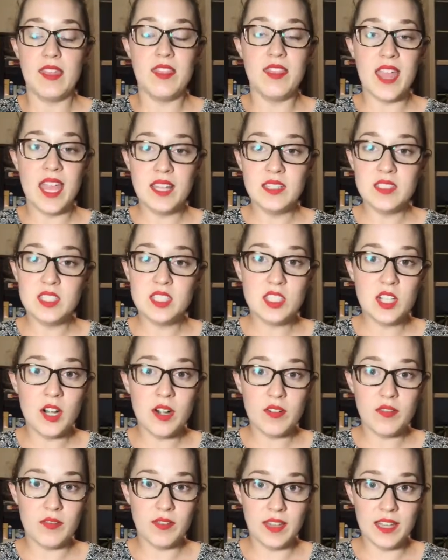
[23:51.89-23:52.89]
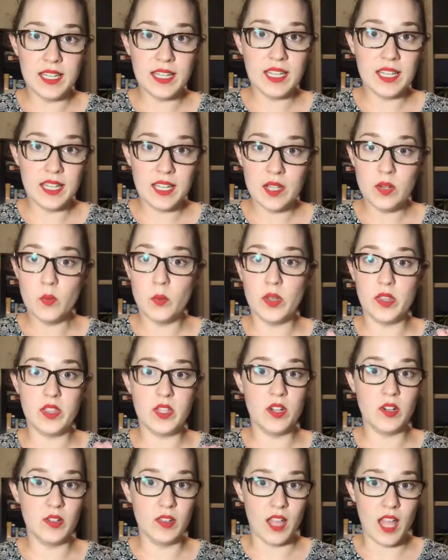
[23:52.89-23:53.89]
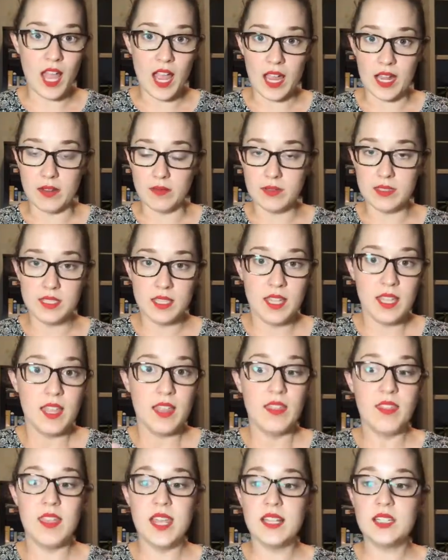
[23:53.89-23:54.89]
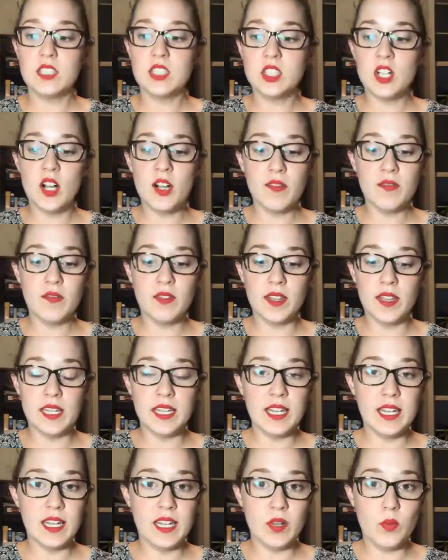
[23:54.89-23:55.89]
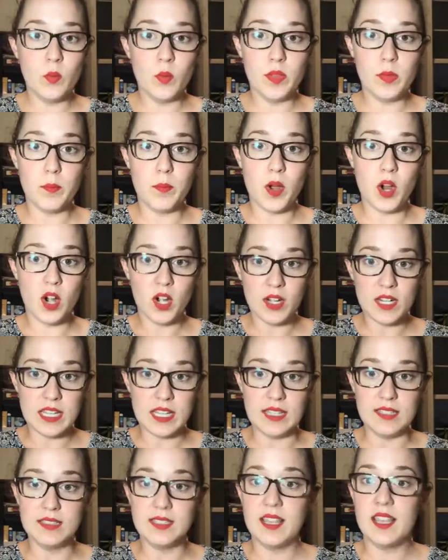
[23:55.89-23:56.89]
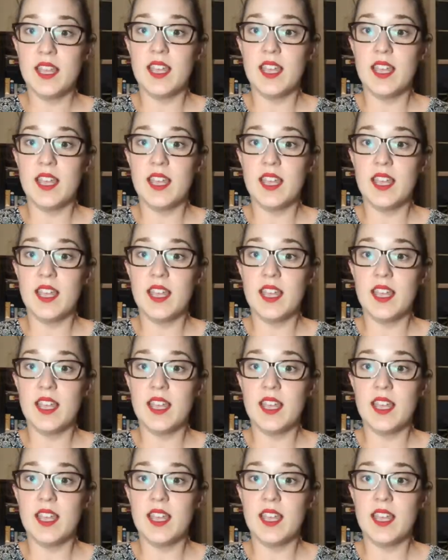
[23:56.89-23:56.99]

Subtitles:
then start filling it in with your lives, then start filling it in with parties,